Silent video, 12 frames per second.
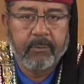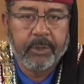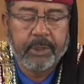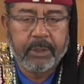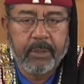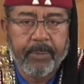
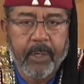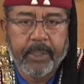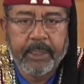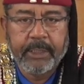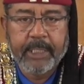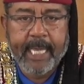which is the
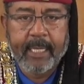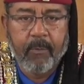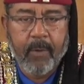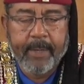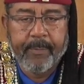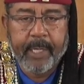burgundy jacket,
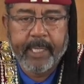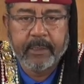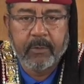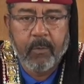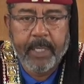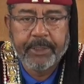white
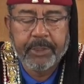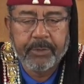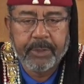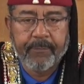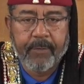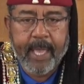pants, and white
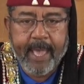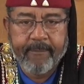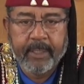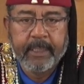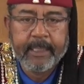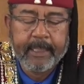shoes if you have
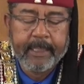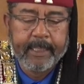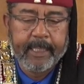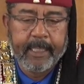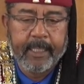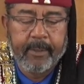it.
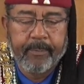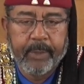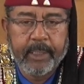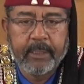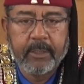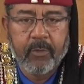
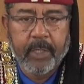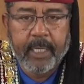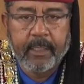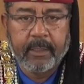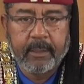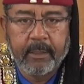Please go
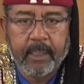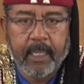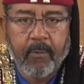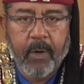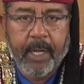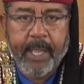ahead
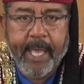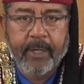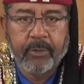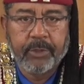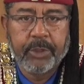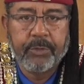and wear that
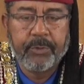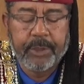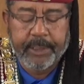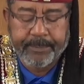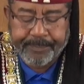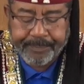on Tuesday.